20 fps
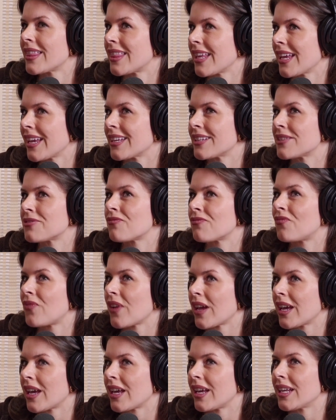think it's
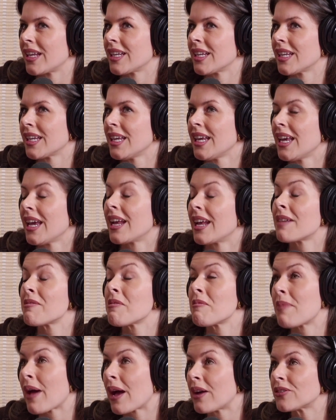fun. And I'm
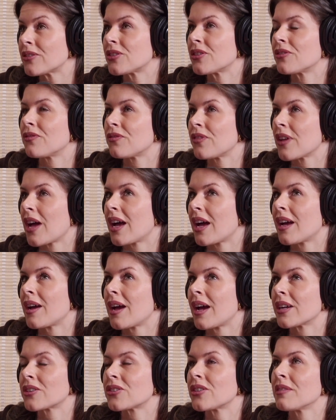about to,
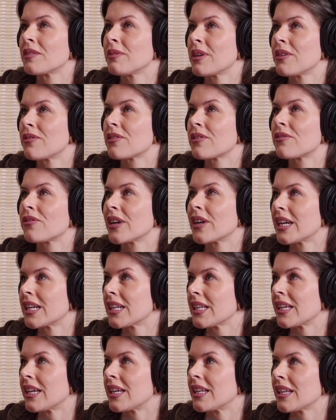actually I'm leaving for
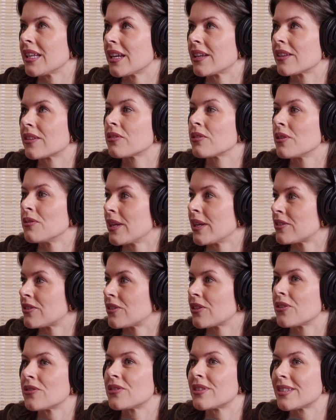Italy in like 3 weeks
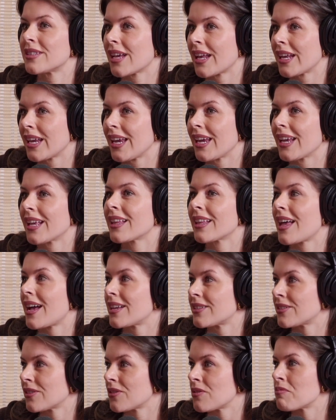to go study
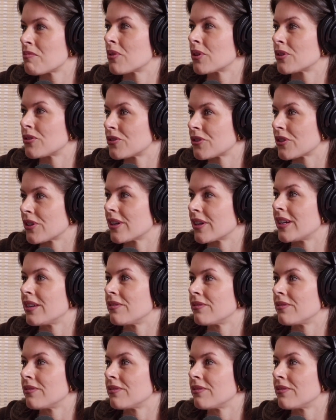classical portraiture in